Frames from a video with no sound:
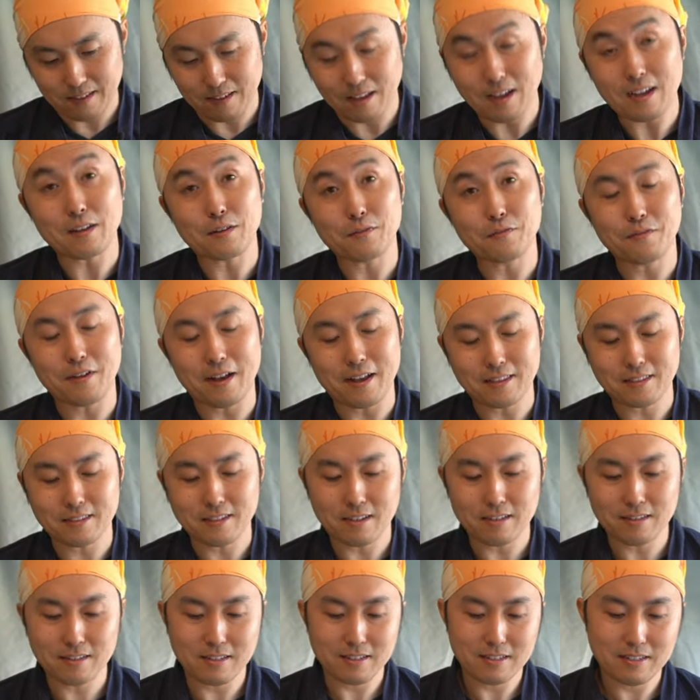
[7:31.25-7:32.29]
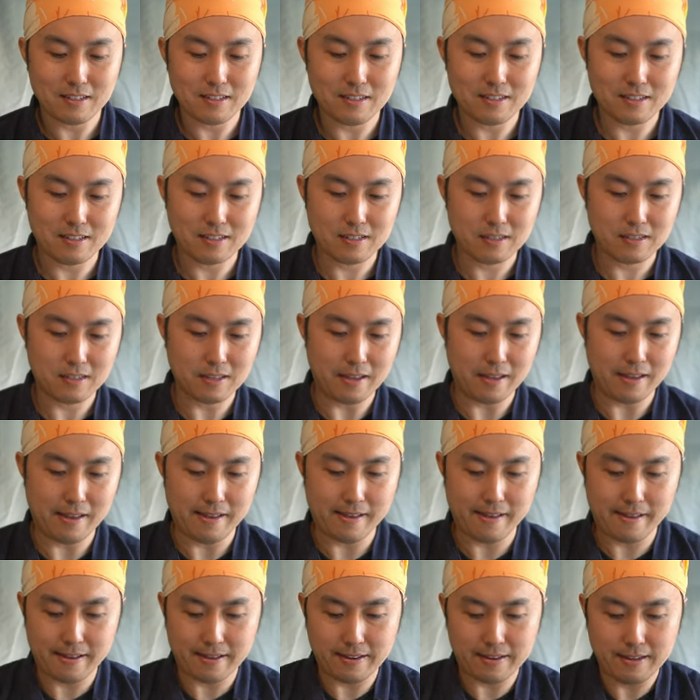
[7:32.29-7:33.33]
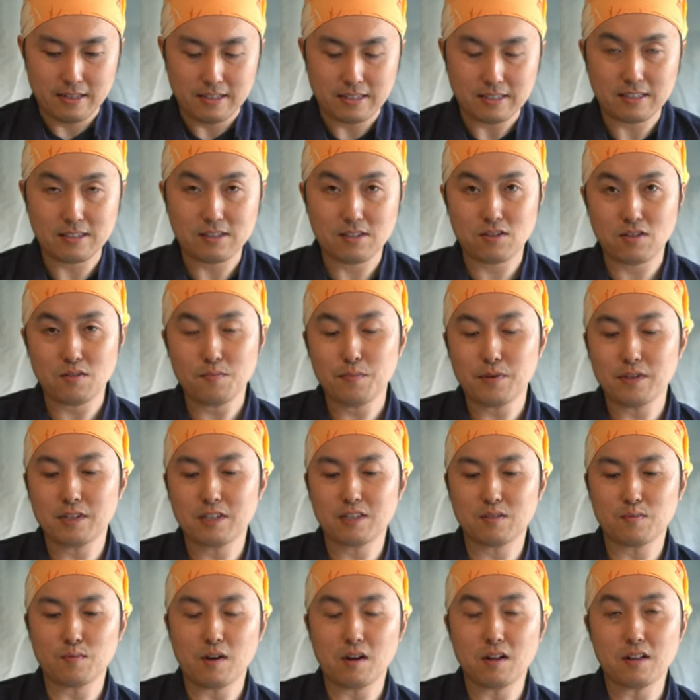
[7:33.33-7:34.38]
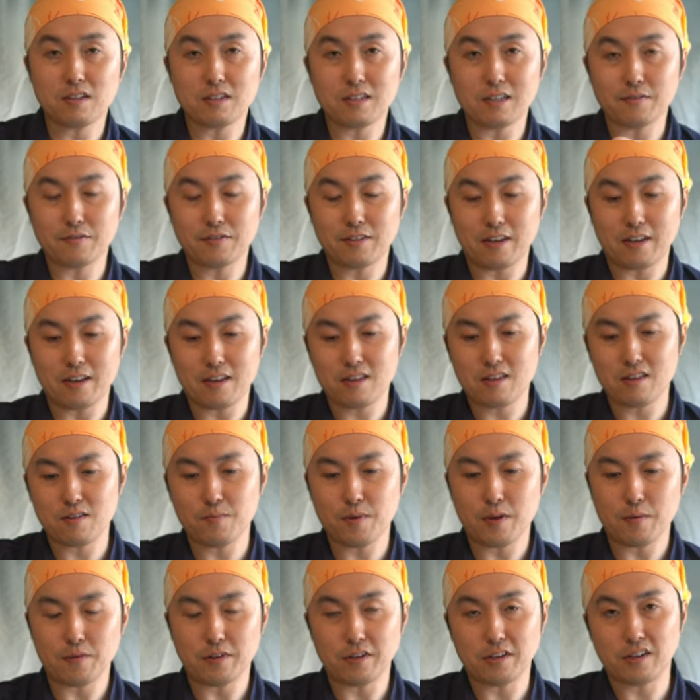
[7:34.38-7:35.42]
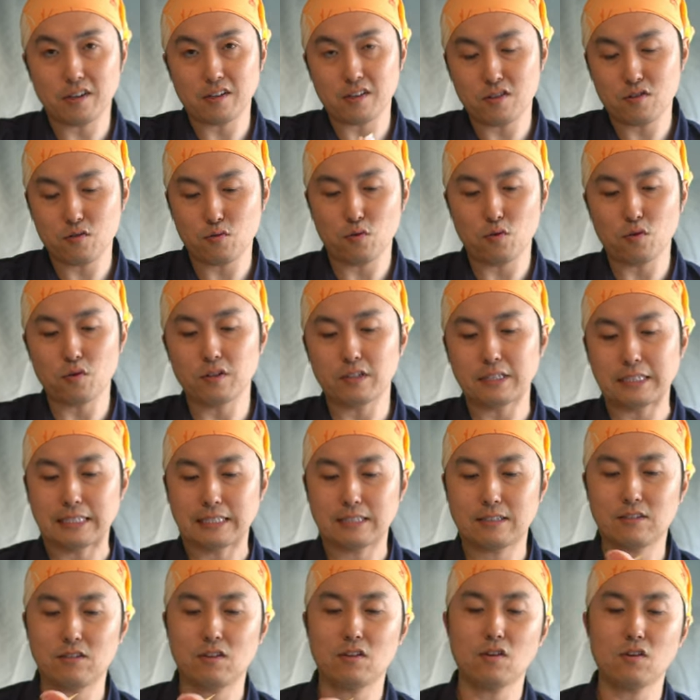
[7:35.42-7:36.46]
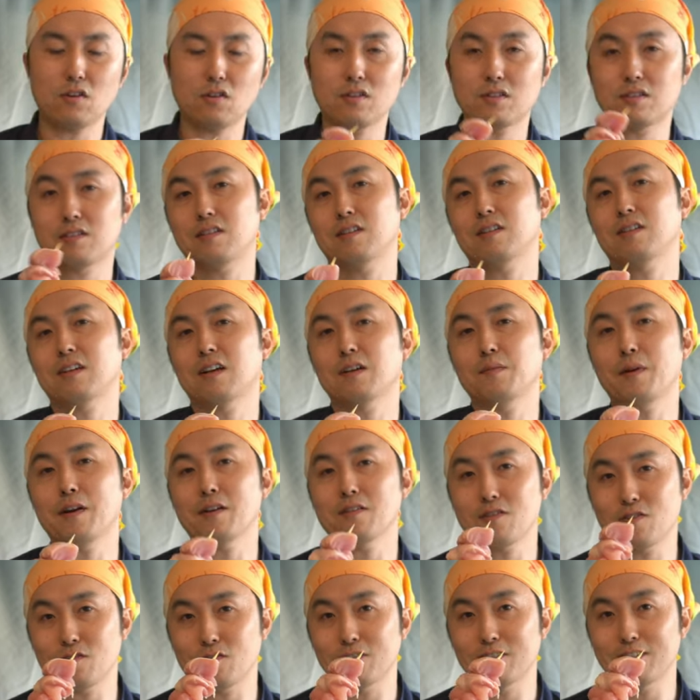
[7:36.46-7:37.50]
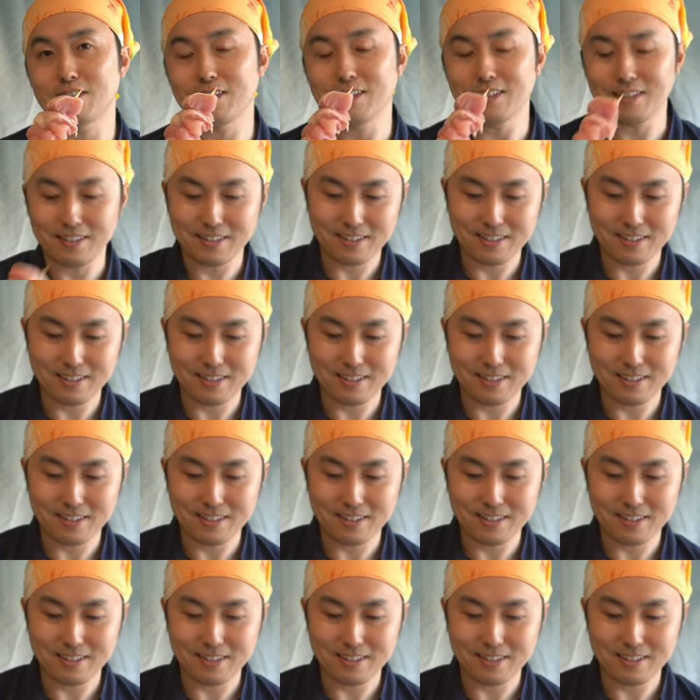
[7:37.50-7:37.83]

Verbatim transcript: A lot of fats on this and it should be small enough that I should be able to control it. So it's gonna come out juicy.